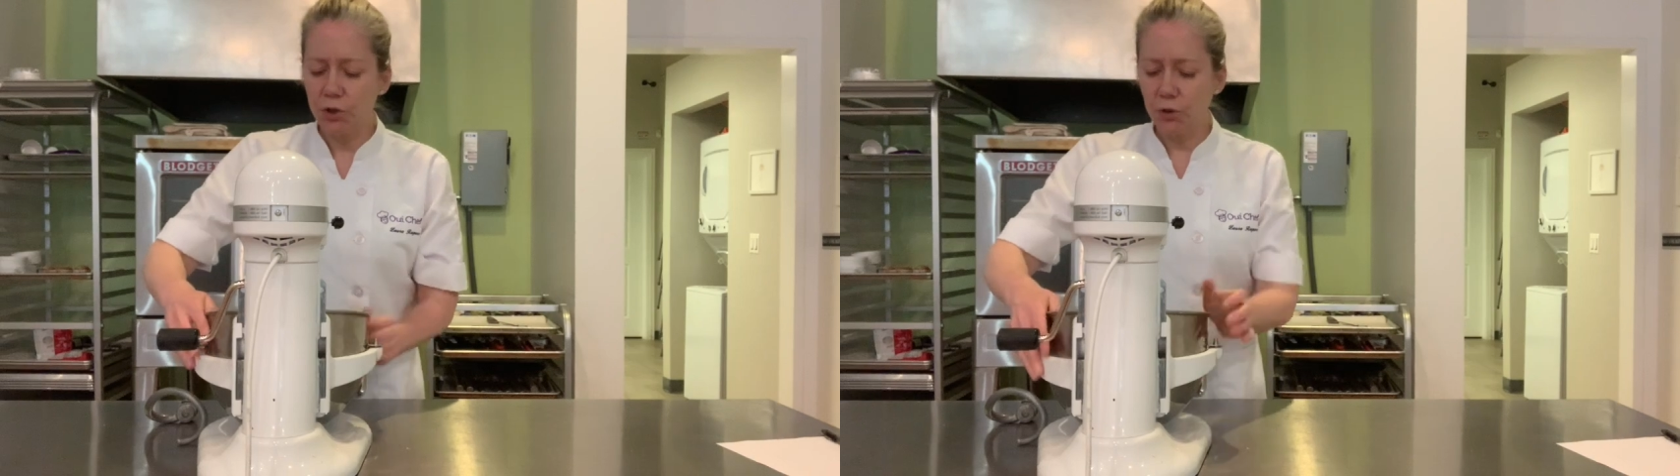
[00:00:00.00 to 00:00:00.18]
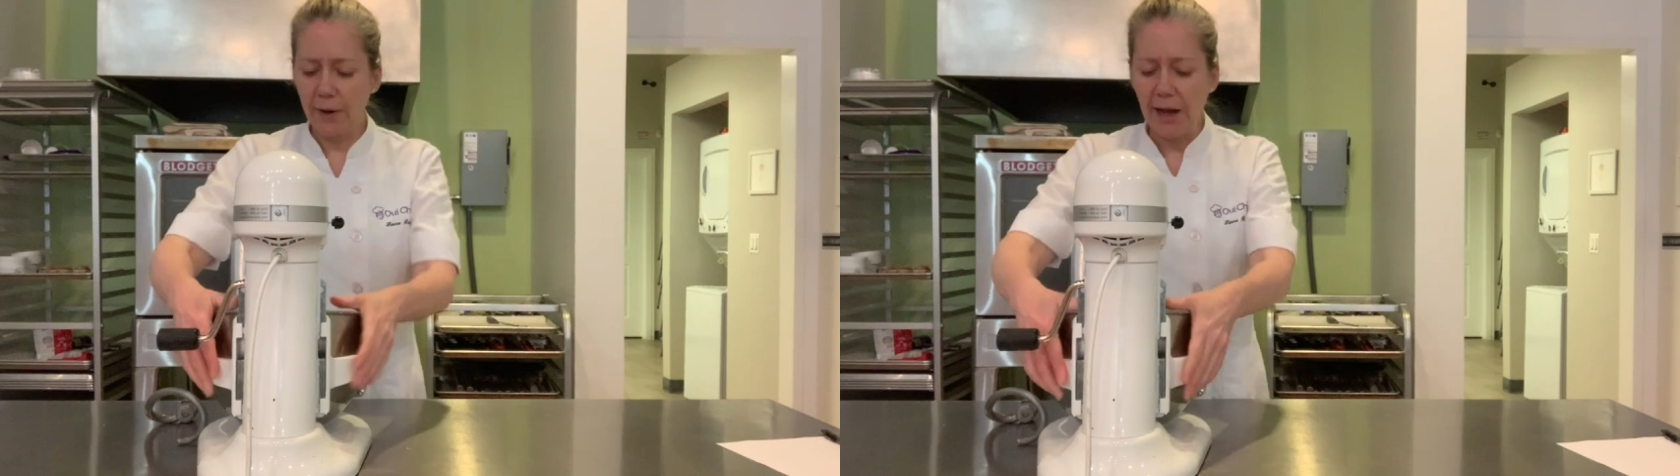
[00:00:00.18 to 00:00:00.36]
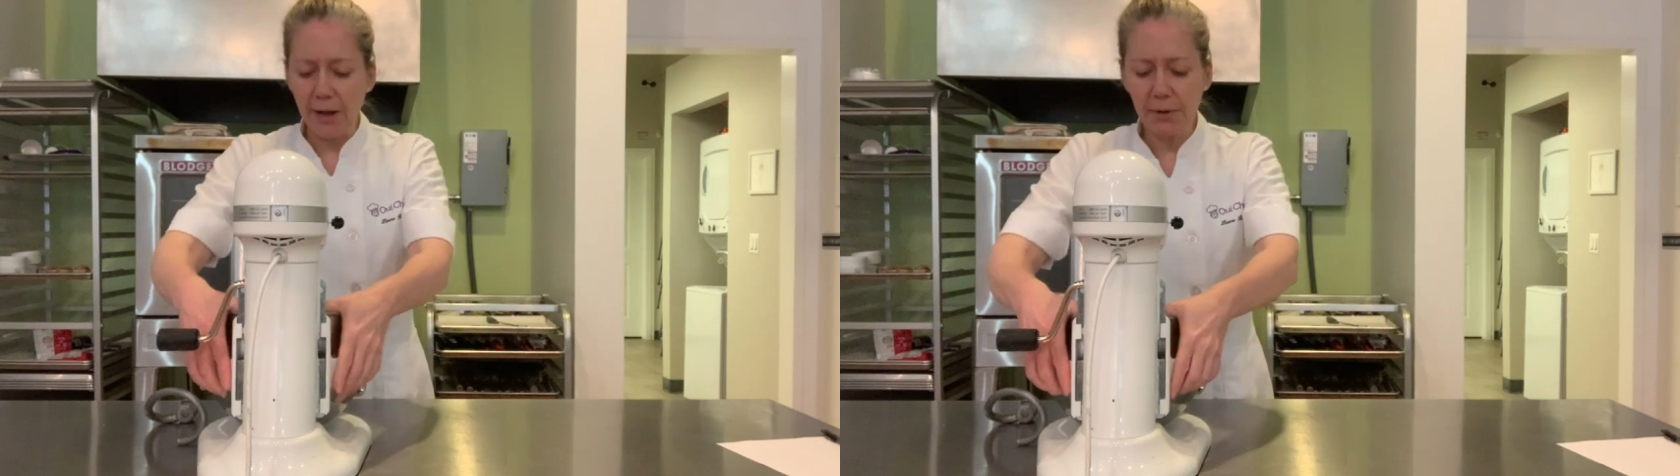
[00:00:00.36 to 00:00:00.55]
So
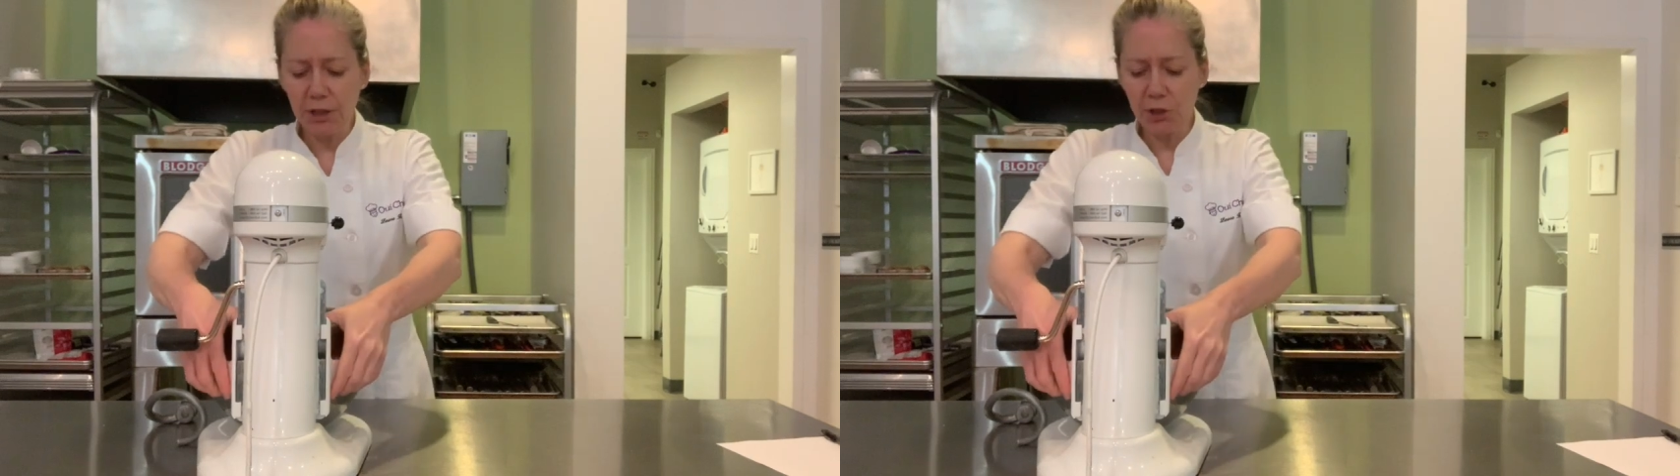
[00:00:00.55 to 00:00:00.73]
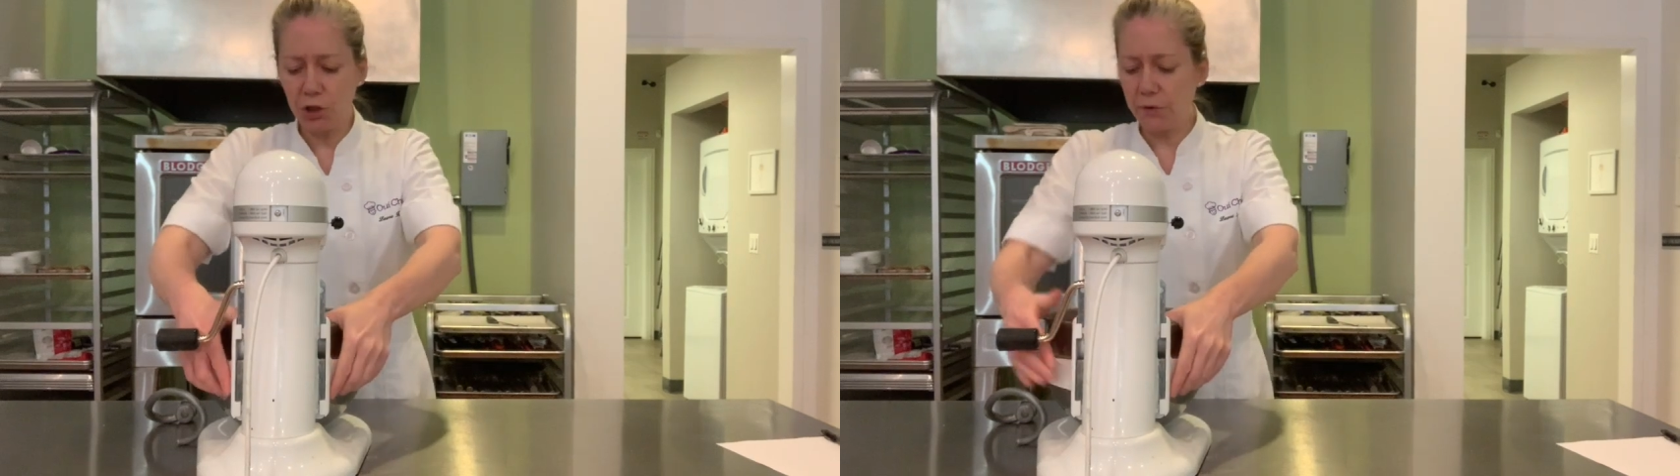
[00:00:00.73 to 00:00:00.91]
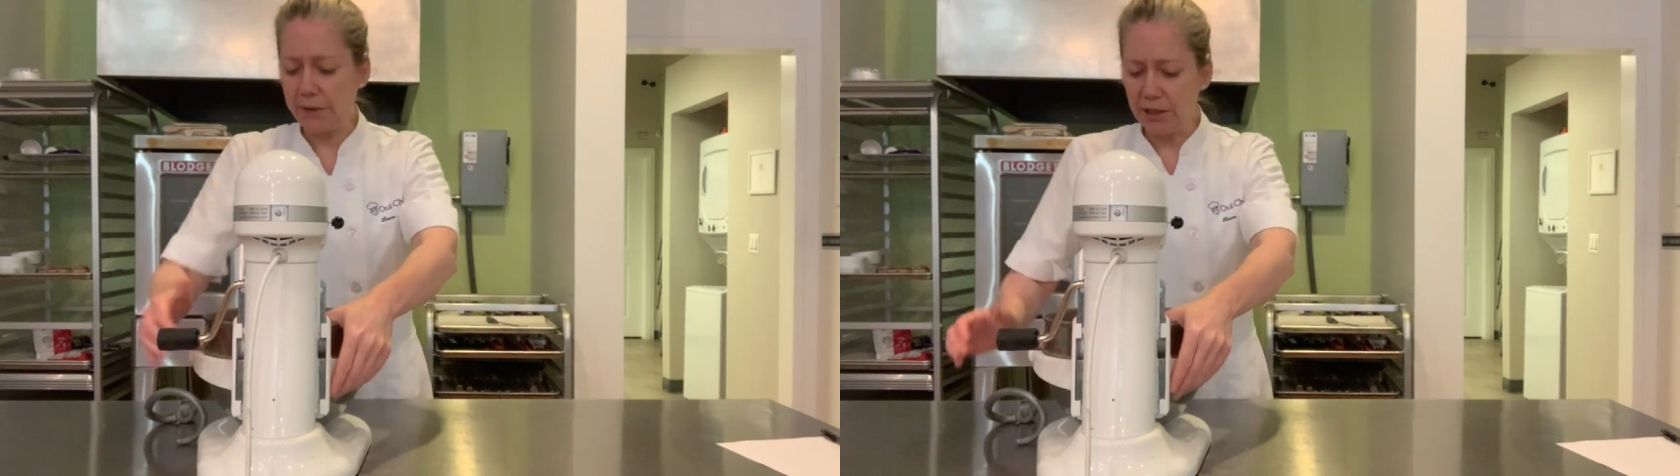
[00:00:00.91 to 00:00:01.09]
what I'm
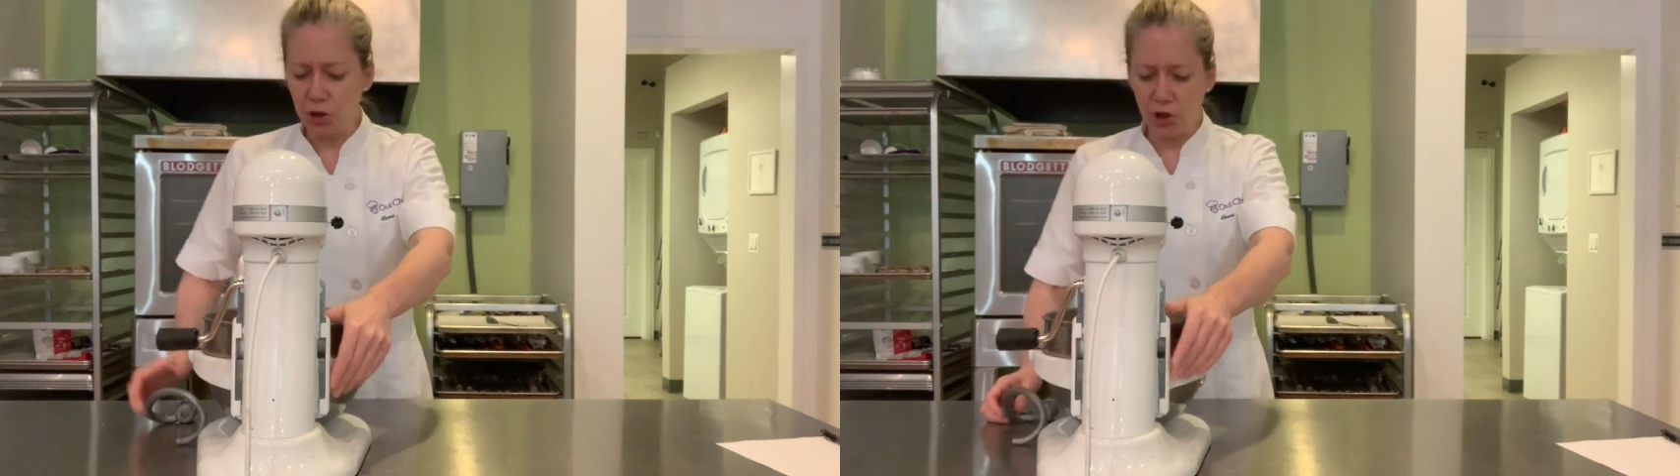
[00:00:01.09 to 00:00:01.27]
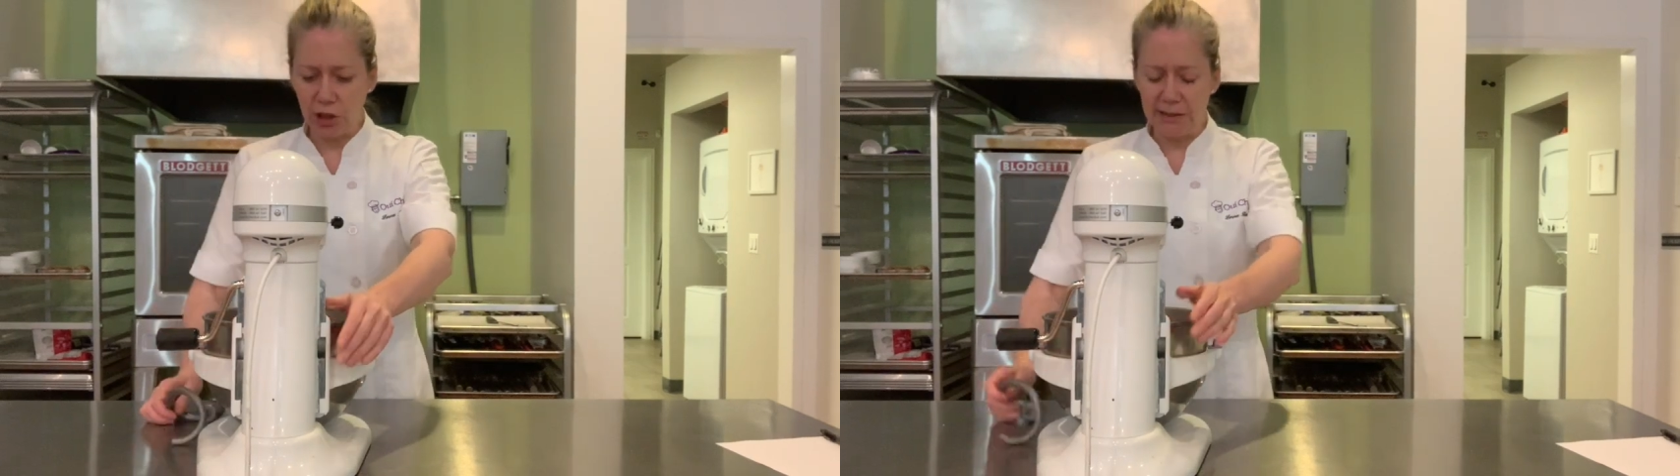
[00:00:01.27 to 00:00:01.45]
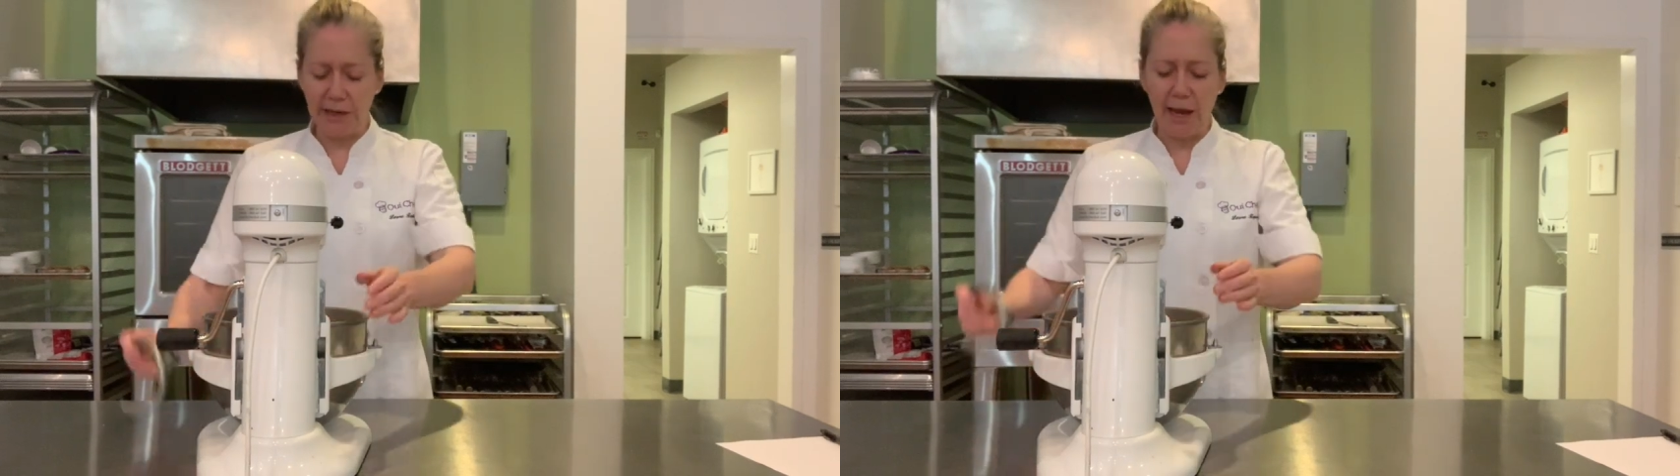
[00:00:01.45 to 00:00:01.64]
gonna do is just